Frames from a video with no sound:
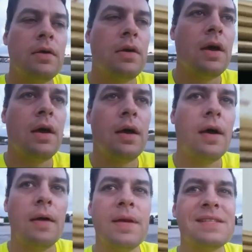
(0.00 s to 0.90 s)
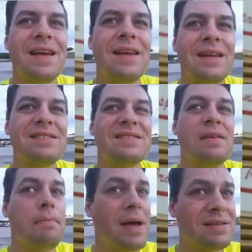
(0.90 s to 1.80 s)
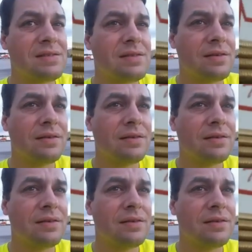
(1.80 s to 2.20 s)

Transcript: I'm not saying it's the best.